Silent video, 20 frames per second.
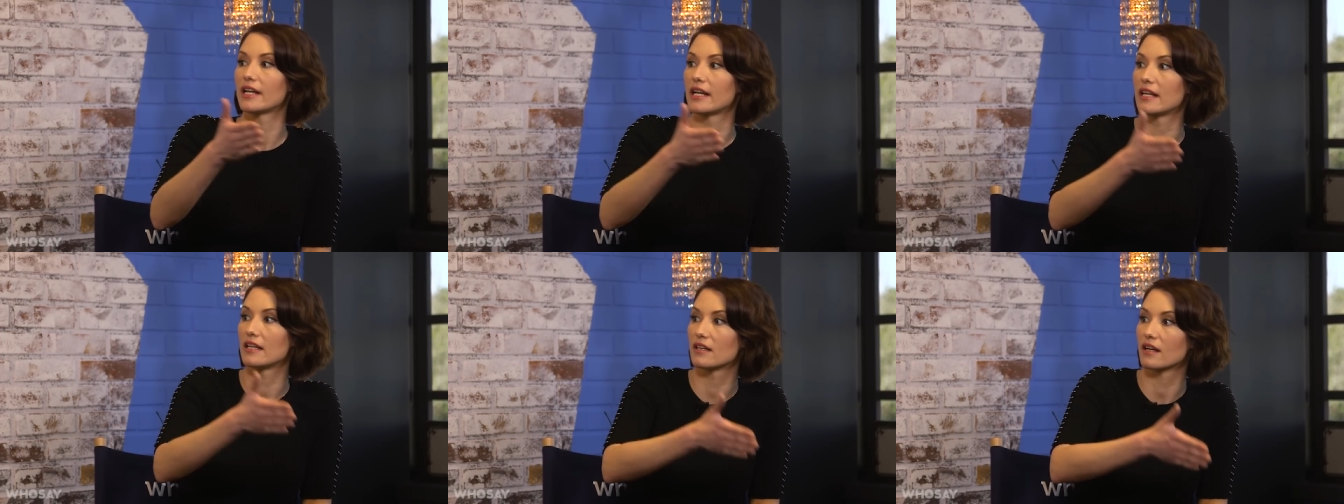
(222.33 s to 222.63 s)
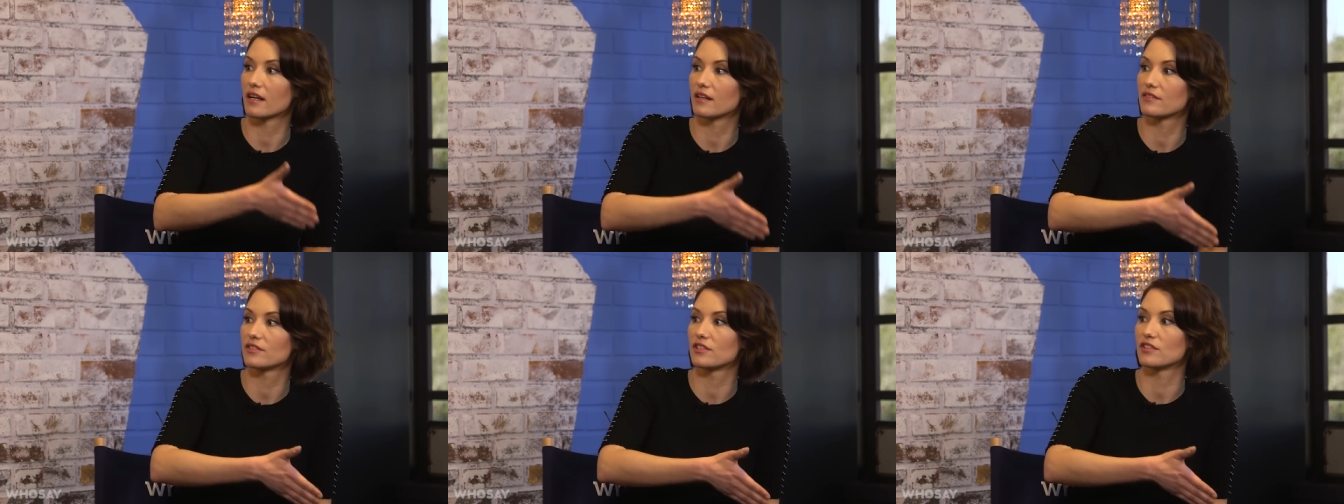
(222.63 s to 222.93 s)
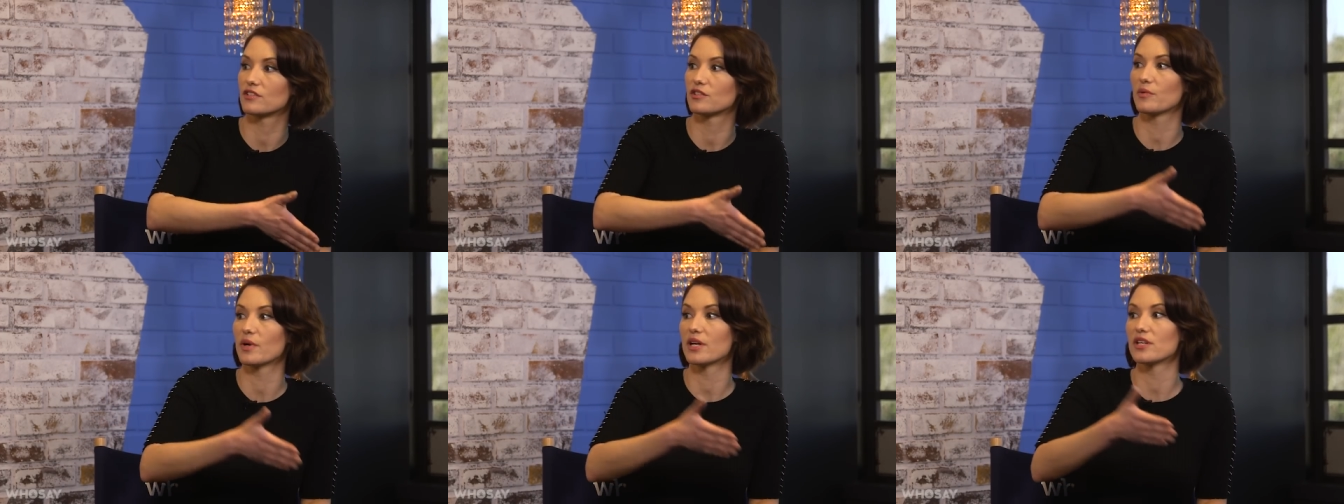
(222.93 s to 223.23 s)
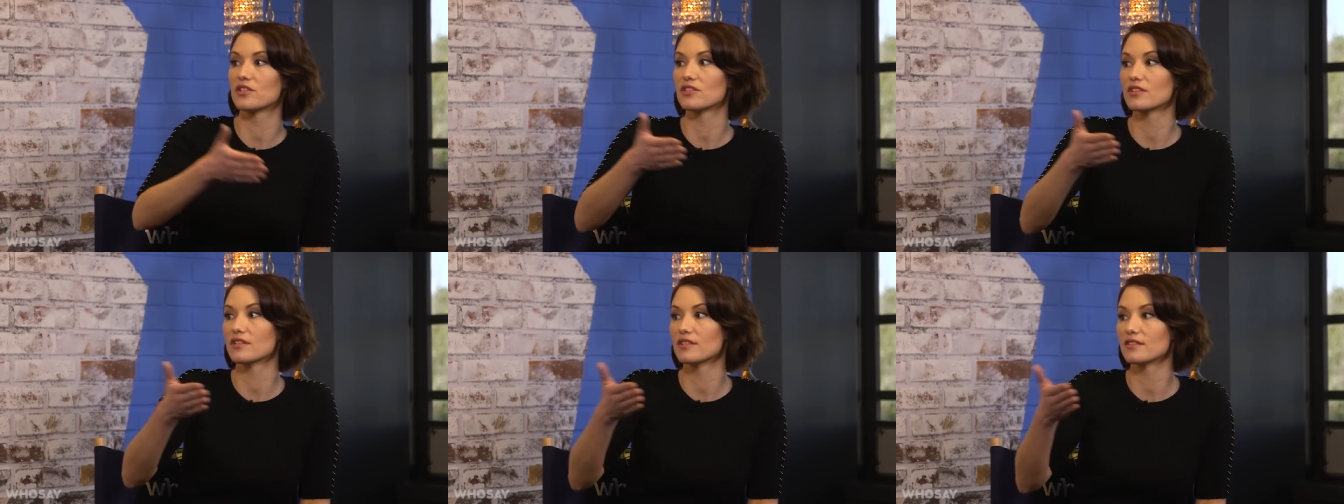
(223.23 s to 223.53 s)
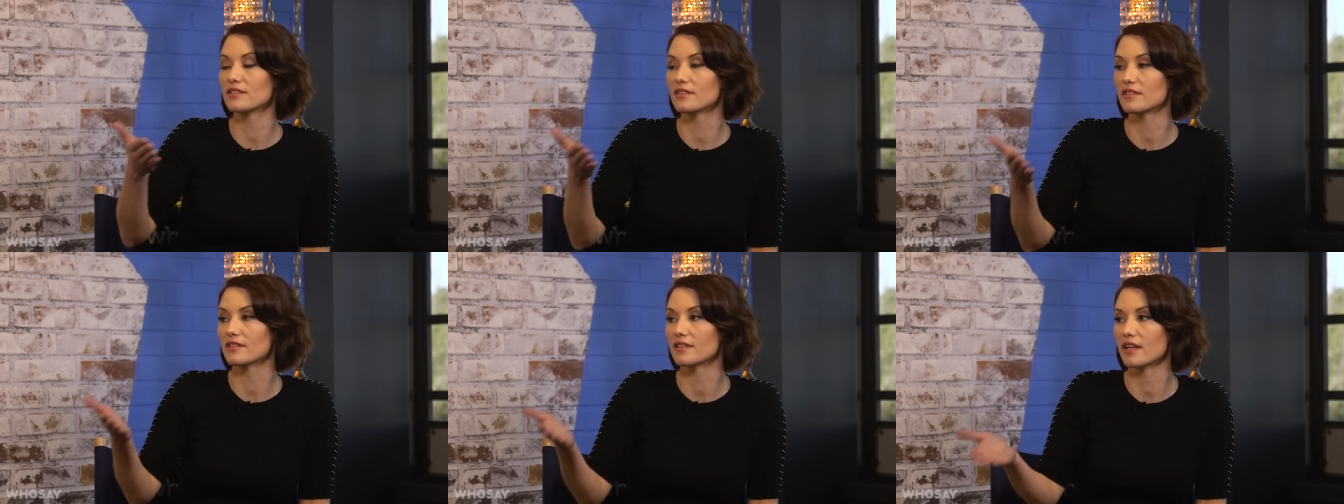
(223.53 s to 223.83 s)
any kind of
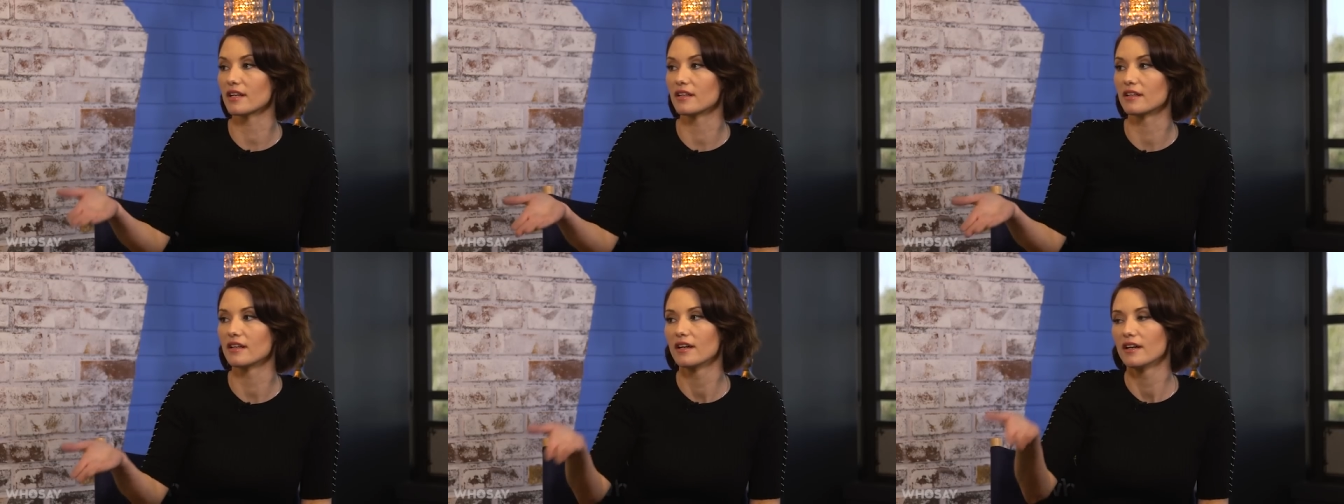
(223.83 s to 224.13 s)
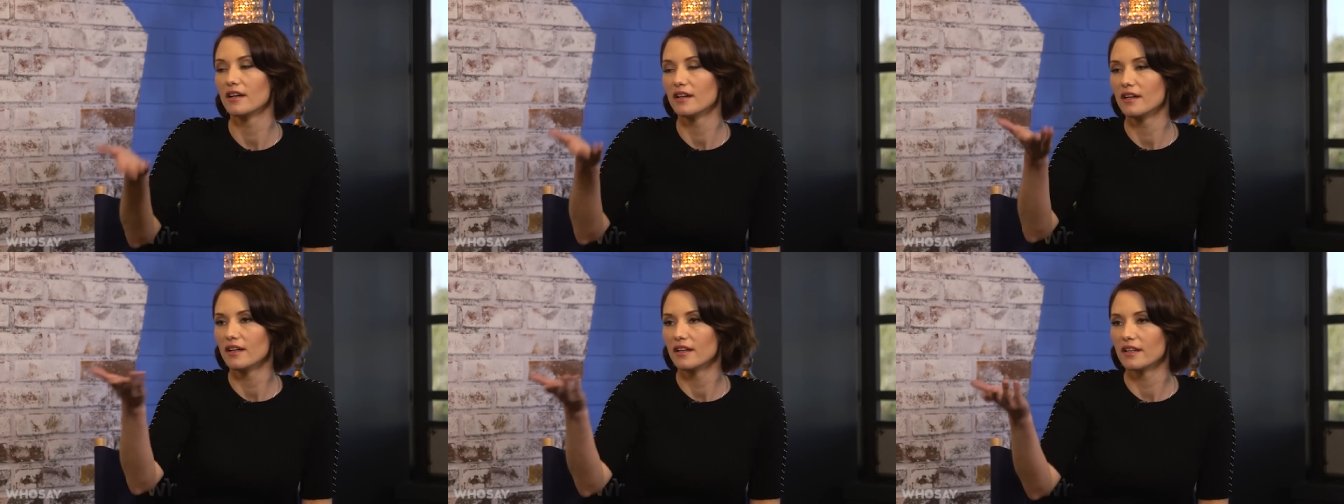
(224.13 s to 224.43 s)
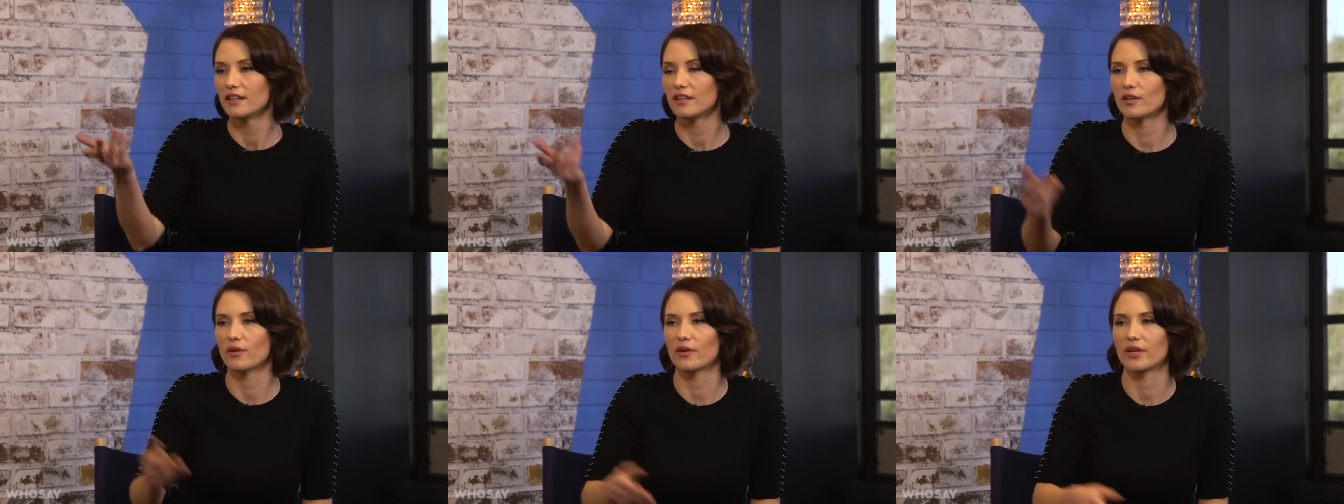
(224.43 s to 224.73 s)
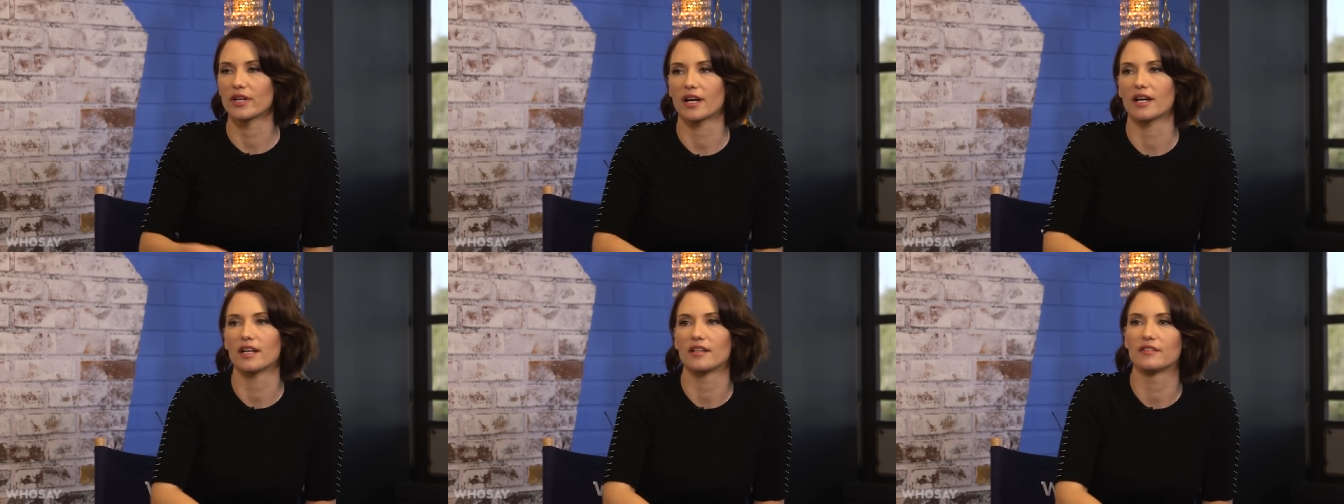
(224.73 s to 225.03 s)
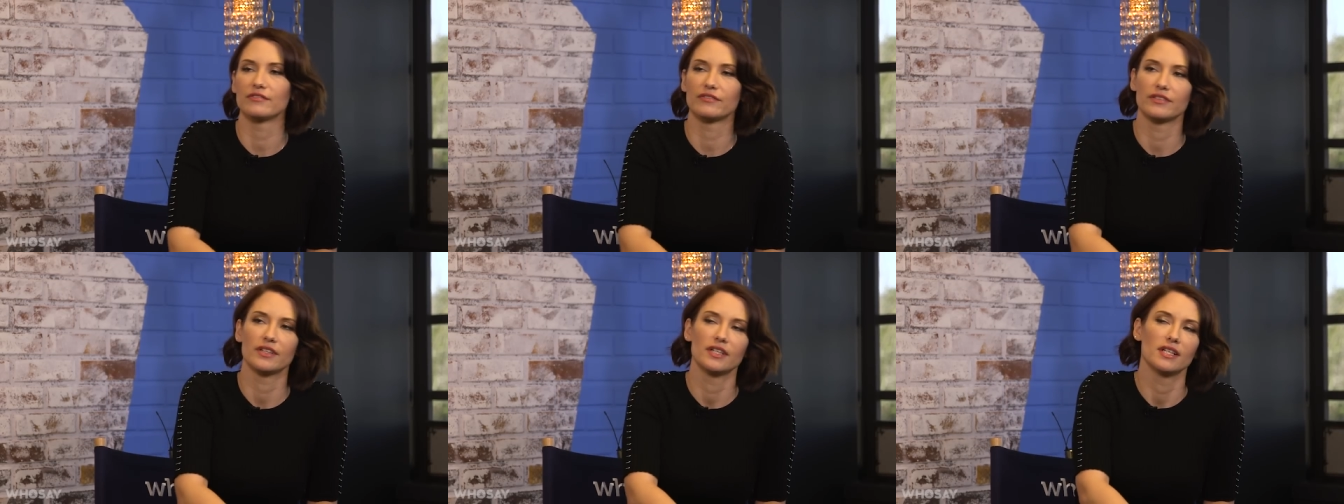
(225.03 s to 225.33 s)
situations and then you know it kind
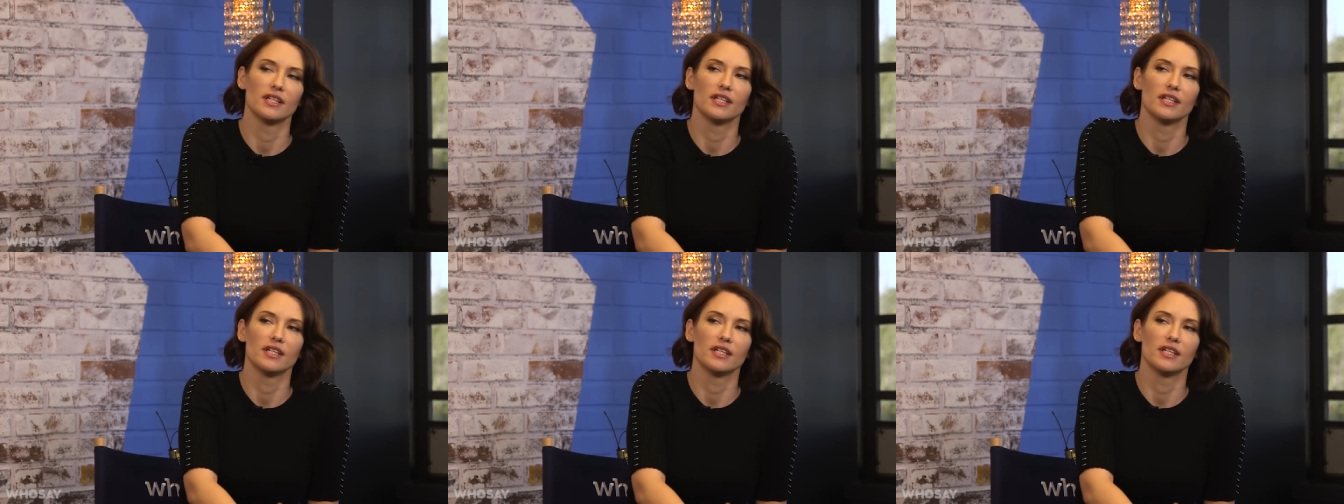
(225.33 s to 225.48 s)
of